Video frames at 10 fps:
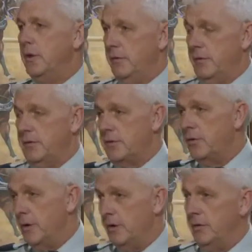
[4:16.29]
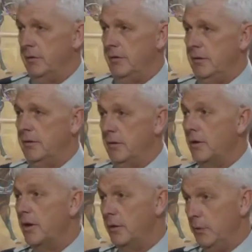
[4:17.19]
a slowdown in the
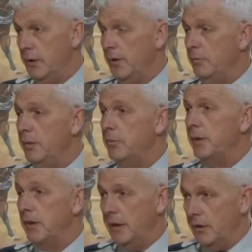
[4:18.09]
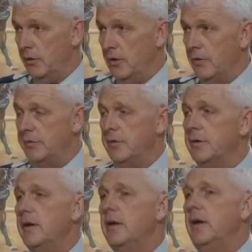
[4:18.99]
economy and people get laid off and
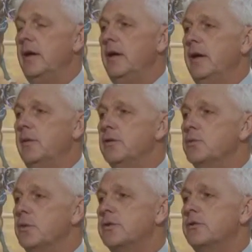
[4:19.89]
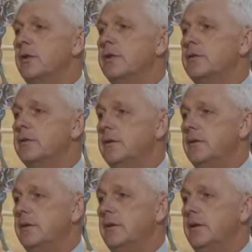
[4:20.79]
there's more stress
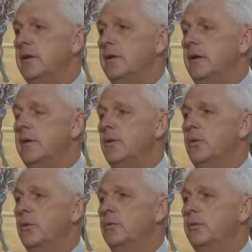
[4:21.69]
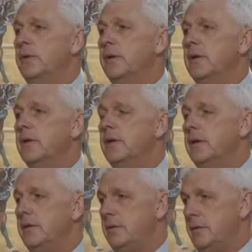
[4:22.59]
at home,
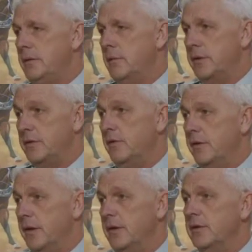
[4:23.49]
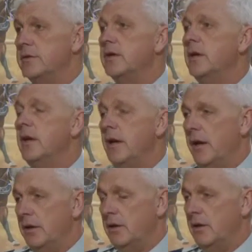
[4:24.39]
the domestic violence,
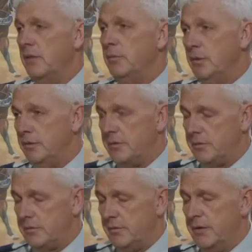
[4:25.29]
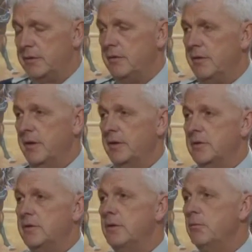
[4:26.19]
alcohol abuse, domestic
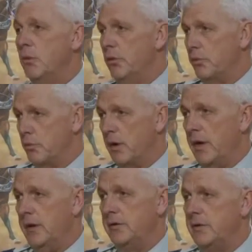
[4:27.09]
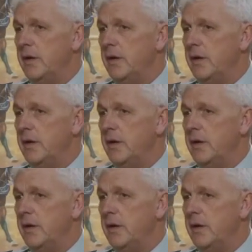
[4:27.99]
violence both rise.